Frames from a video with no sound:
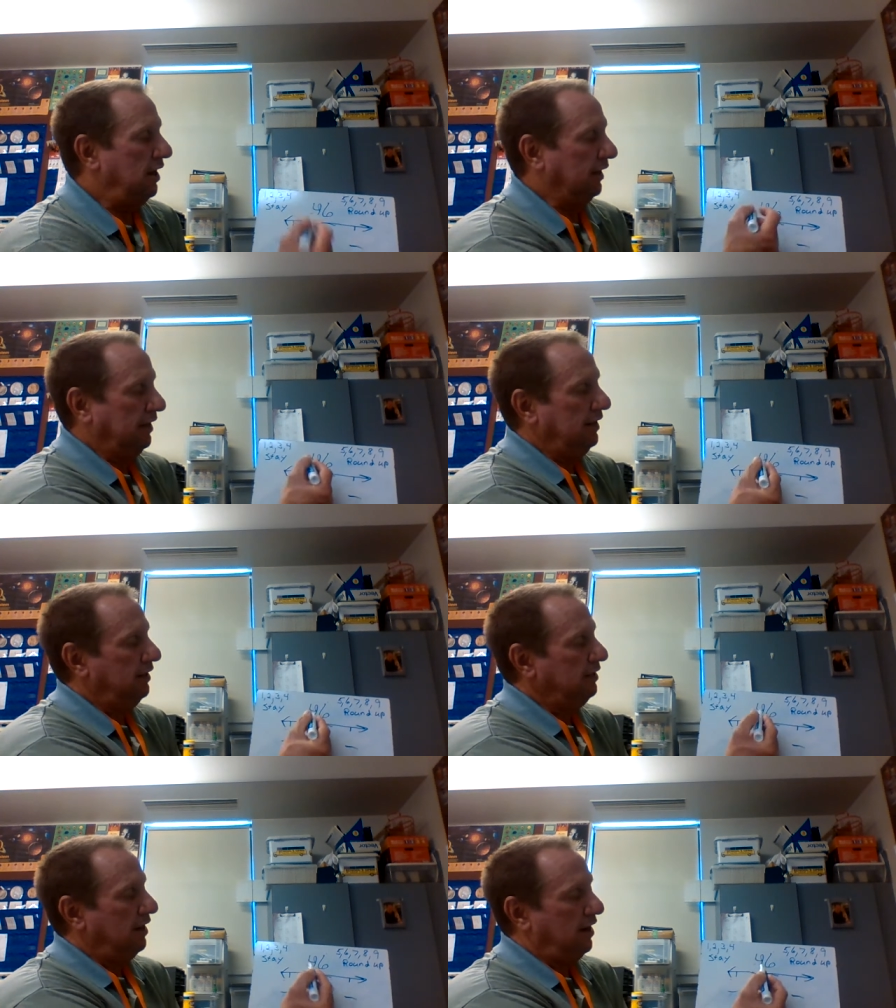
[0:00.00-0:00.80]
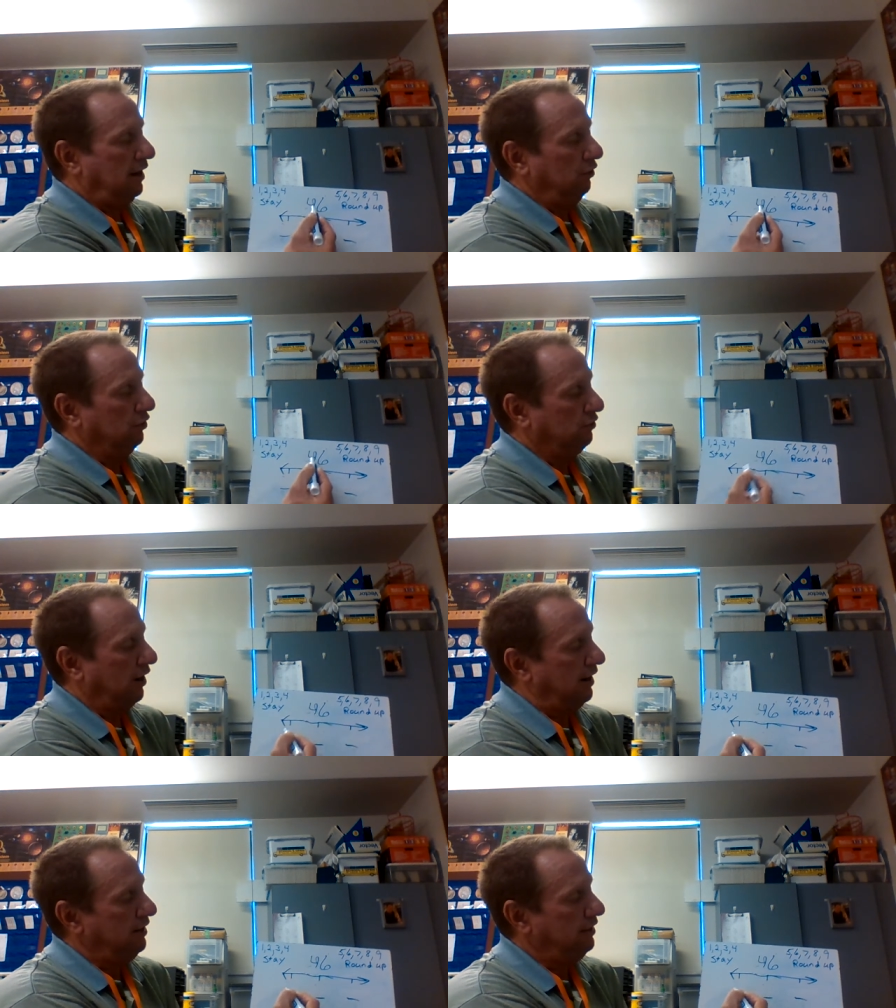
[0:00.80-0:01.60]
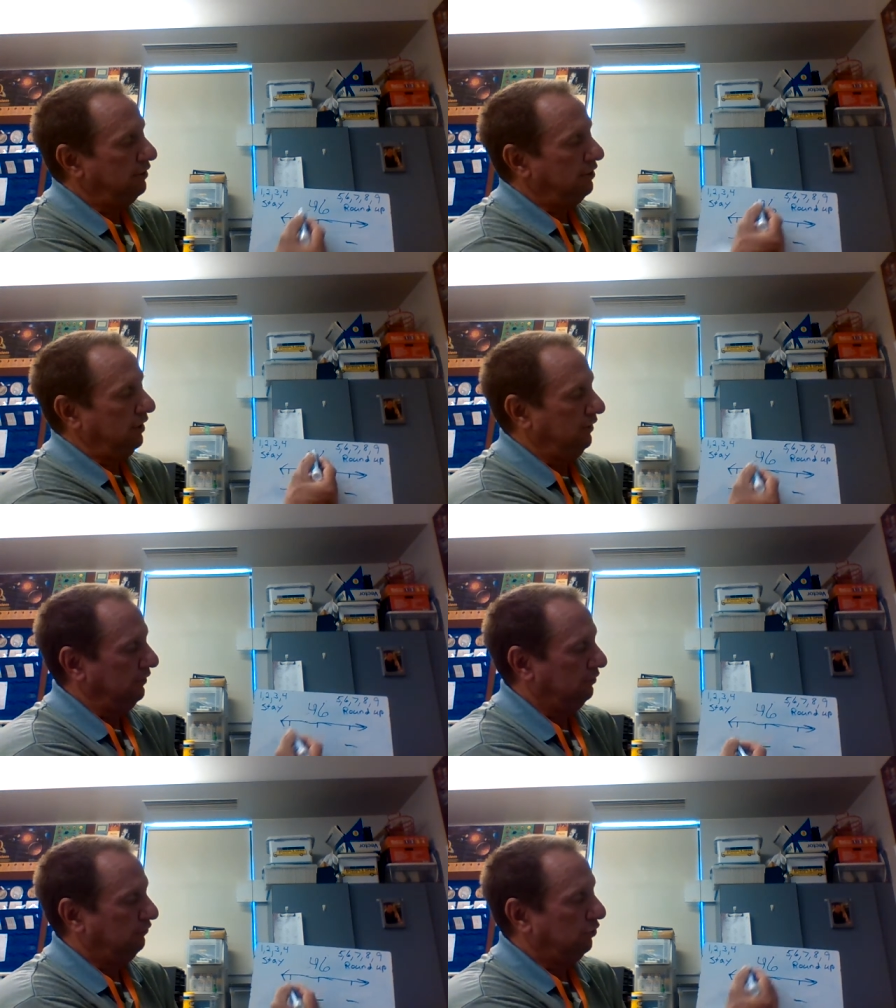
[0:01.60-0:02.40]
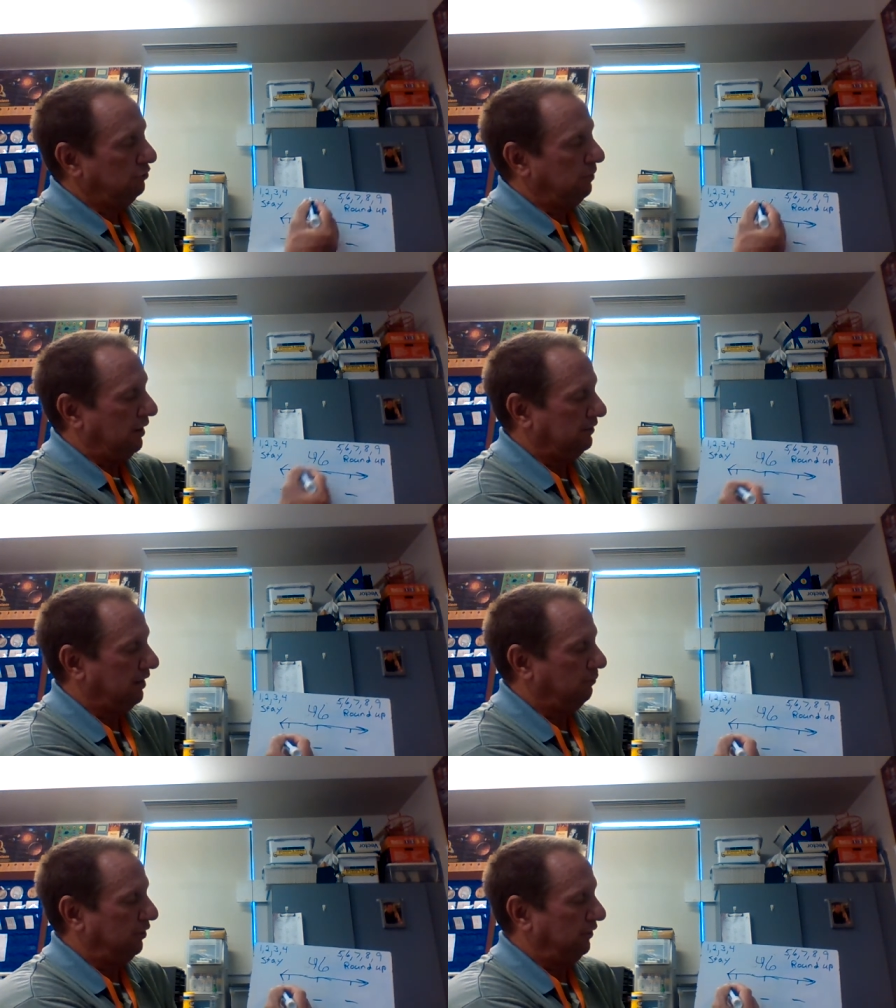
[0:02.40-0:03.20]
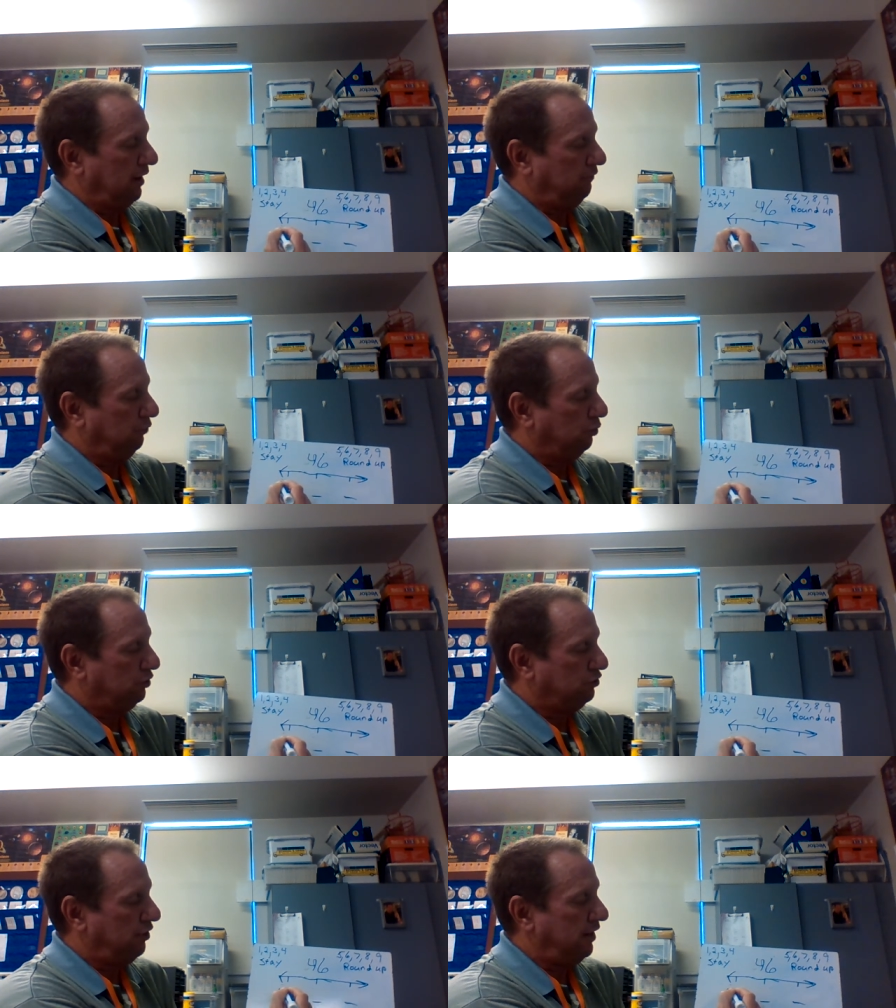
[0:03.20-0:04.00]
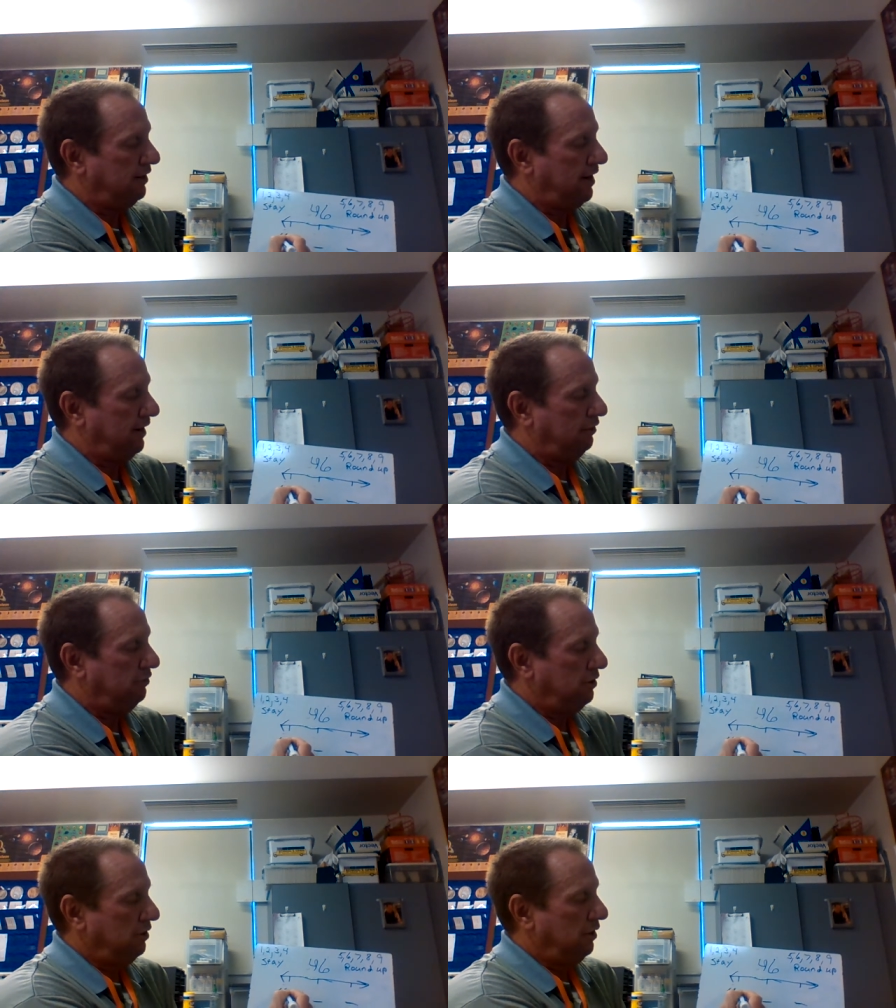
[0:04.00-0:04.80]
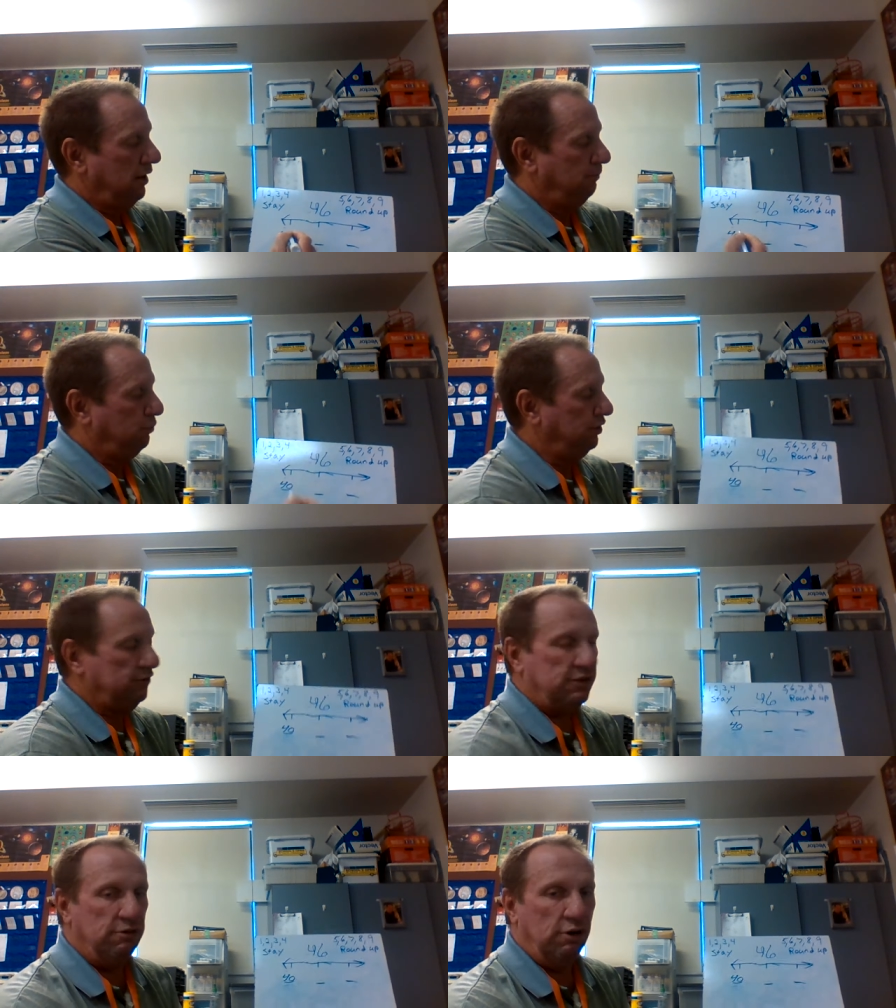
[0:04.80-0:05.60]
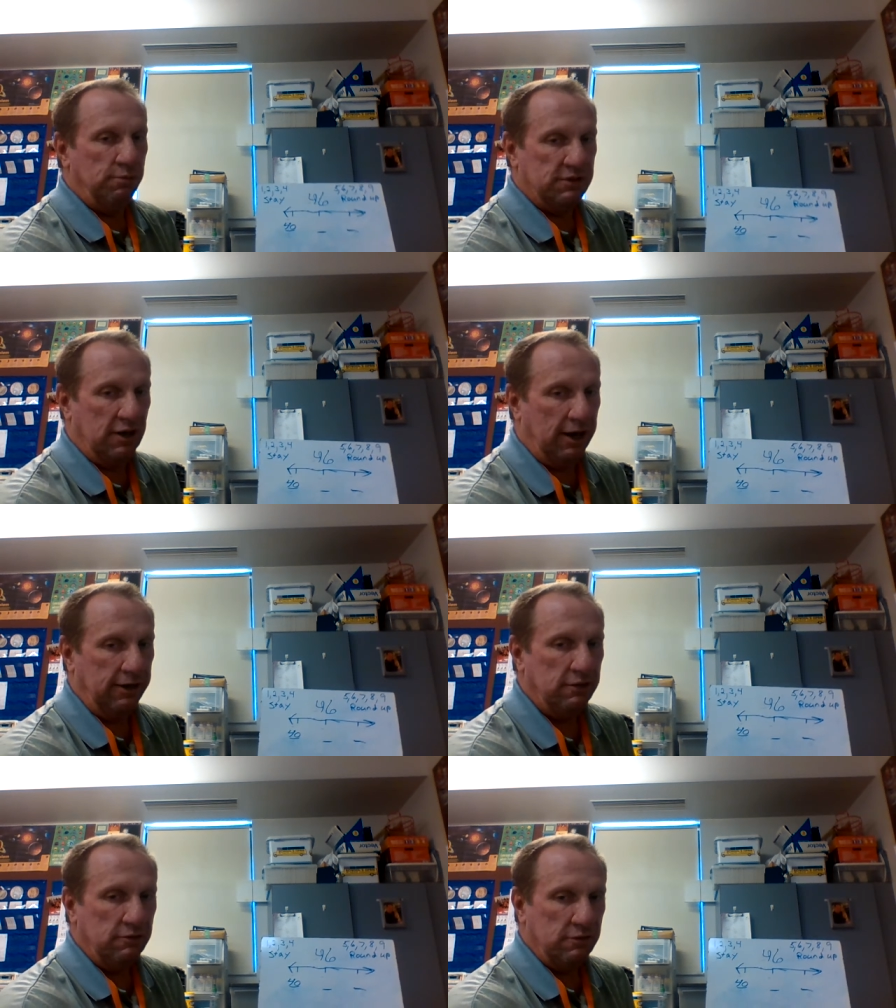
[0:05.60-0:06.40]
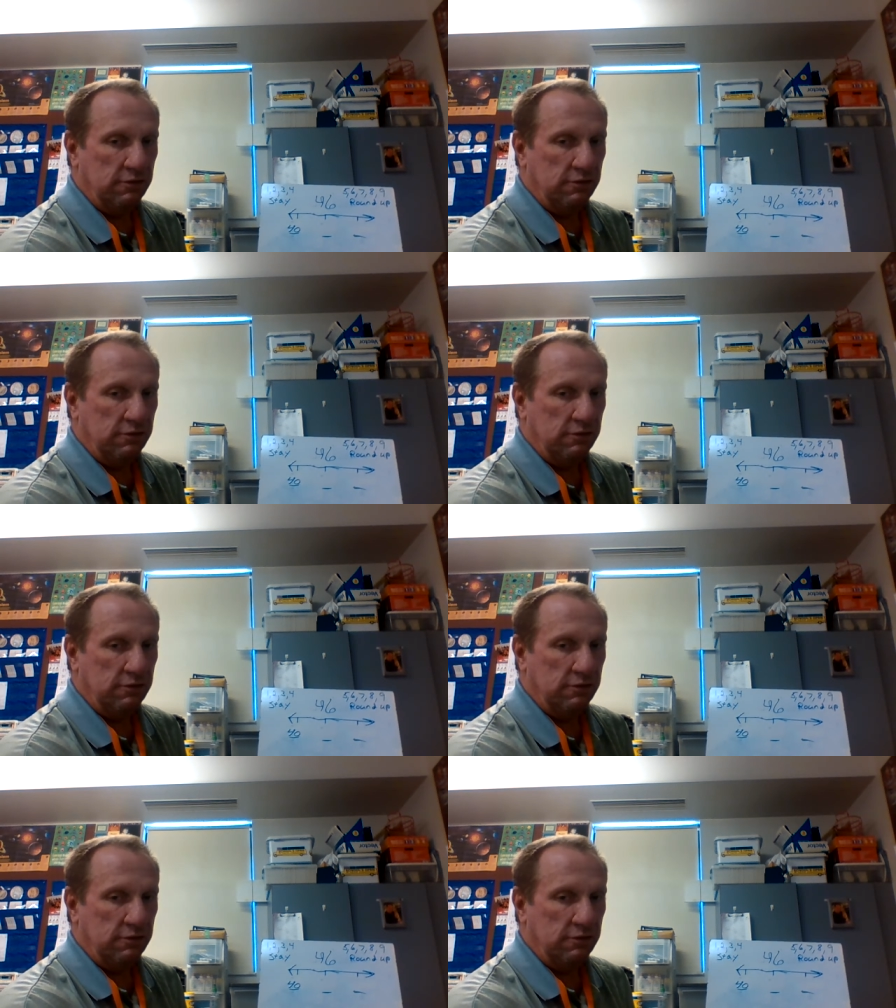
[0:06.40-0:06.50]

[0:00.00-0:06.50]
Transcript: Again, I look right here in this first box, I bring that four straight down and put a zero beside it.